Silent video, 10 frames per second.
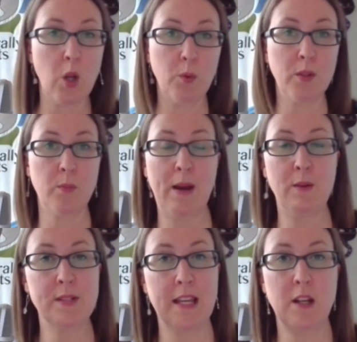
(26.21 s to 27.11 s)
along with the bell
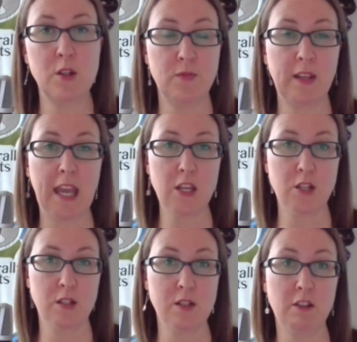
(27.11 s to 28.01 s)
to get
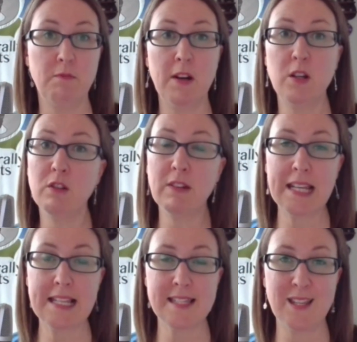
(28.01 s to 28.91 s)
notifications of my new
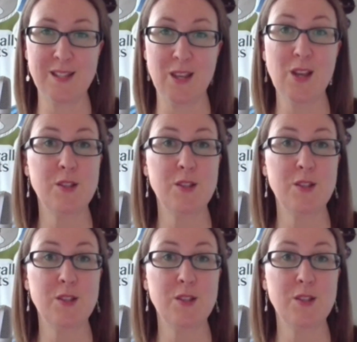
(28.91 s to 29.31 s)
releases